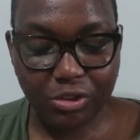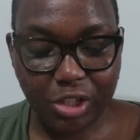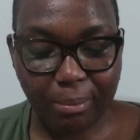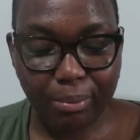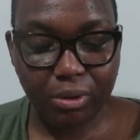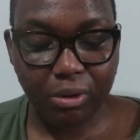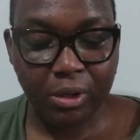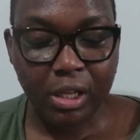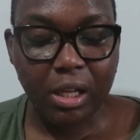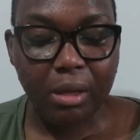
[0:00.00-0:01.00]
and
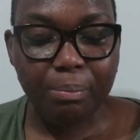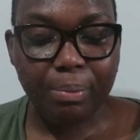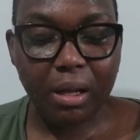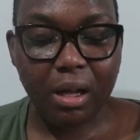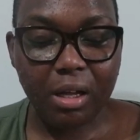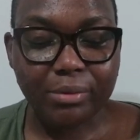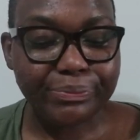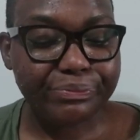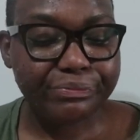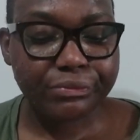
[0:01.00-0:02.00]
jumble,
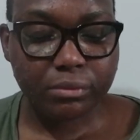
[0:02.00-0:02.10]
but